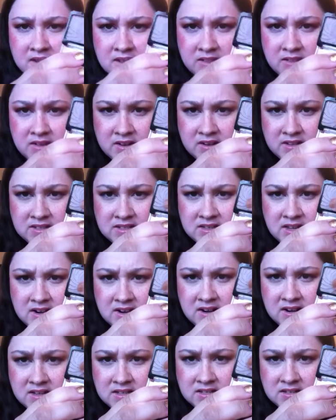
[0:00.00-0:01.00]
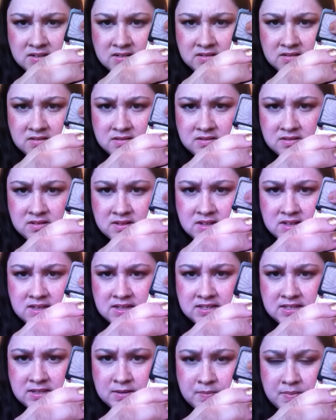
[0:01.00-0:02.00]
And look, it's got a nice little
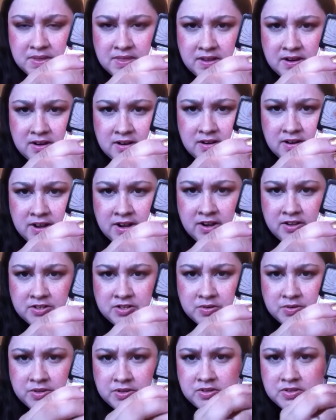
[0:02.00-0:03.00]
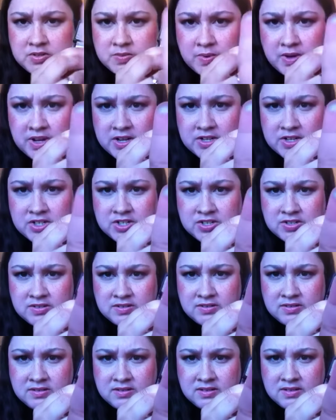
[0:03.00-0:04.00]
dip in there, and I'll do a little swatch.
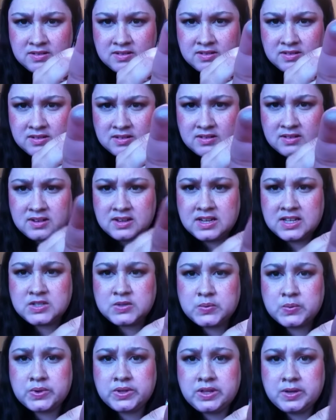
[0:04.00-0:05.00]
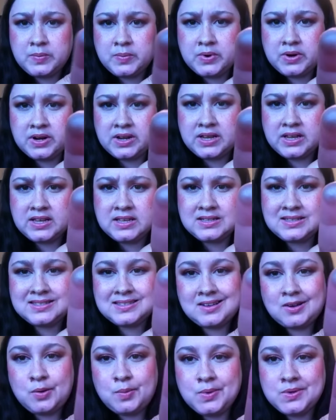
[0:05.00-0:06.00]
It's really pretty. It's
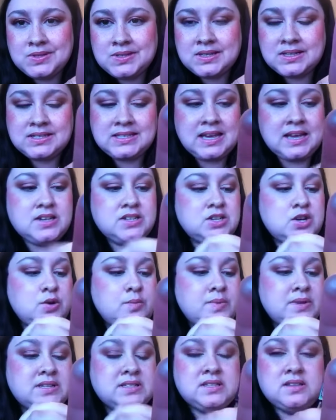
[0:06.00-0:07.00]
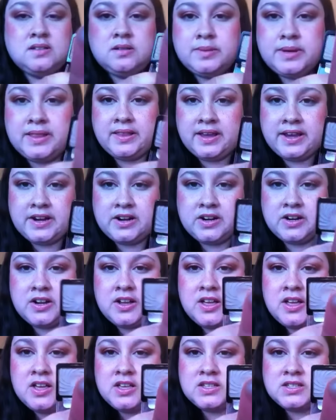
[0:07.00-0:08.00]
almost like satin taupe, but it's a little lighter.
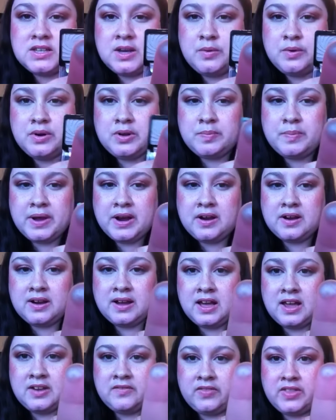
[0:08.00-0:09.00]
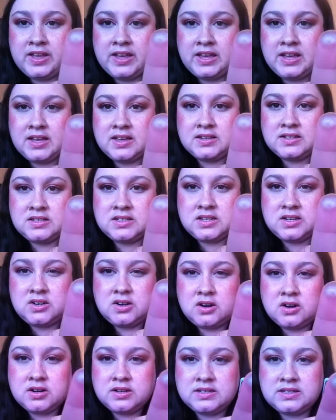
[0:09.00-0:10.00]
So I would compare it kind of like to
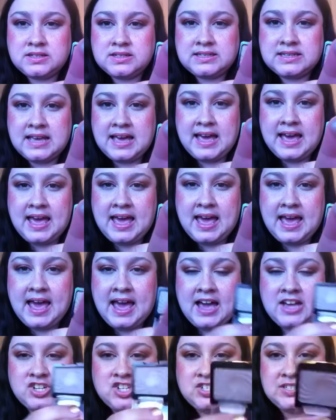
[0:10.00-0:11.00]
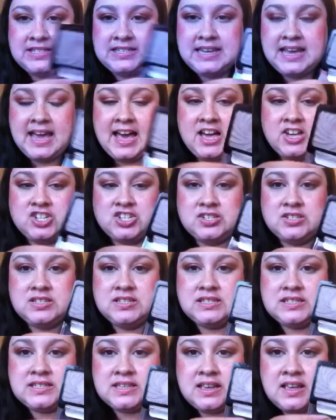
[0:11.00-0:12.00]
NARS's Ashes to
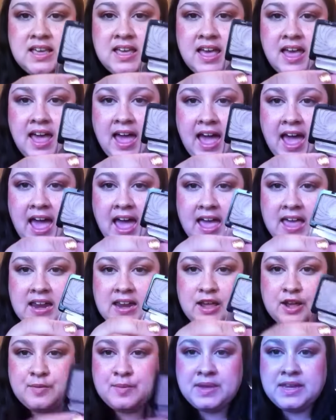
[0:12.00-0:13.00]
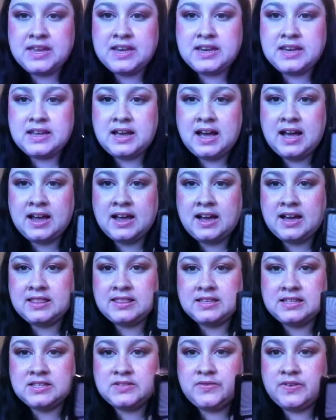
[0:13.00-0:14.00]
Ashes. And, I mean, I
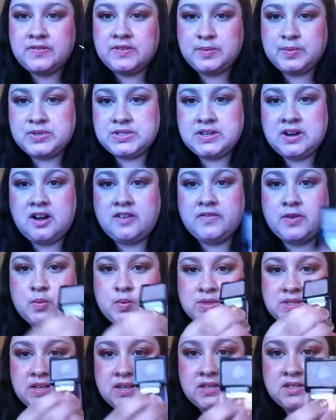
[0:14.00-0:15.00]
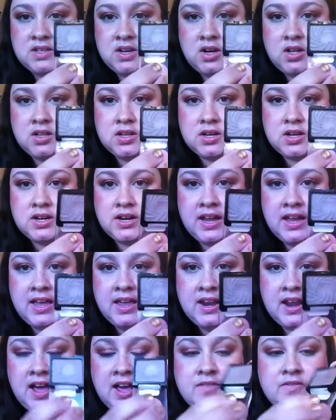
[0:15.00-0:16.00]
got this 50% off. It was $1,
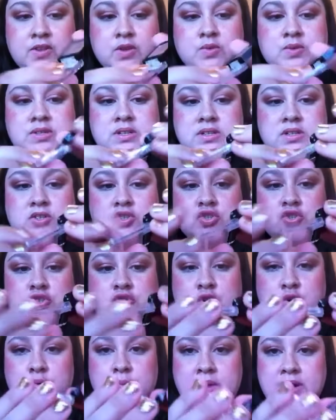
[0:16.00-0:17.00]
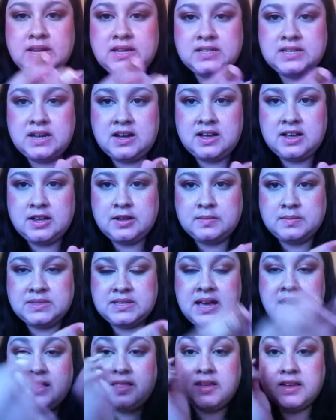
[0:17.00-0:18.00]
and I've used it so many
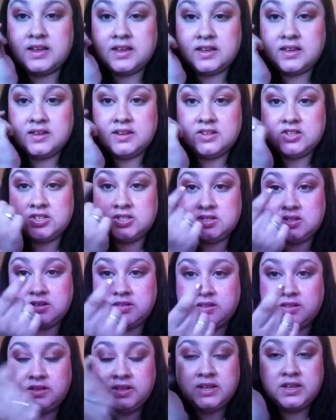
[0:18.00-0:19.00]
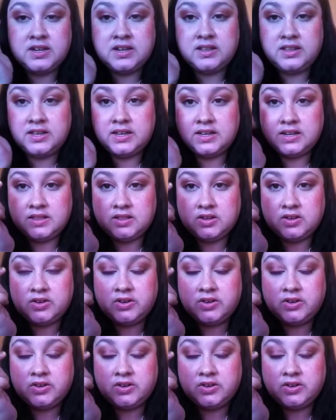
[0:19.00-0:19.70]
times. I like it just on the lid. I like it in the